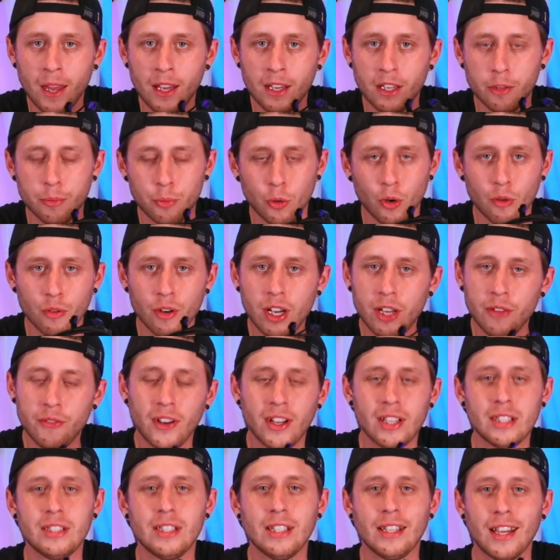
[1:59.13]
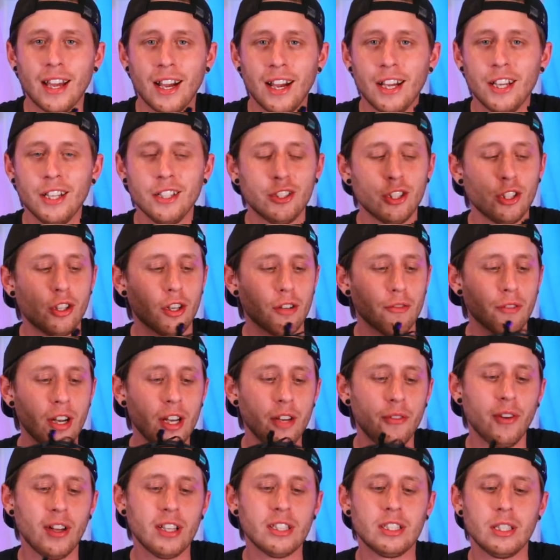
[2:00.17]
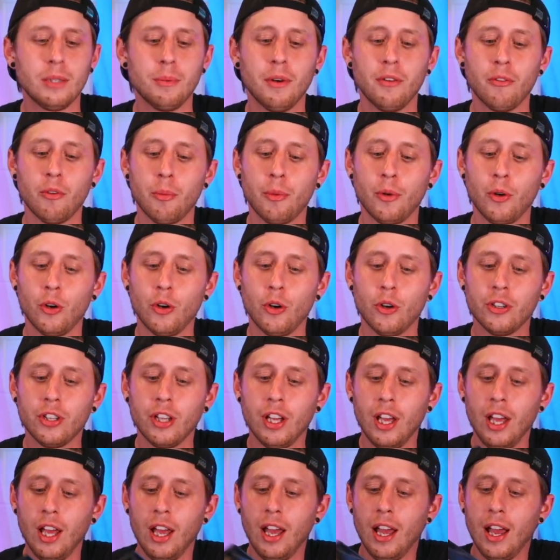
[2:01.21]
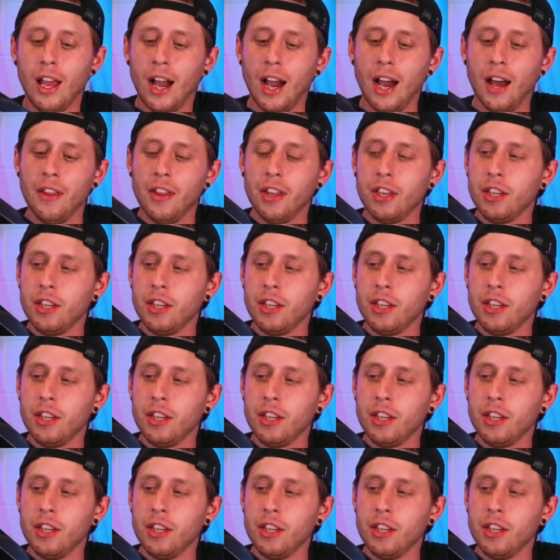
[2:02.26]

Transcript: you bought a really fancy case, you've got a really fancy motherboard, and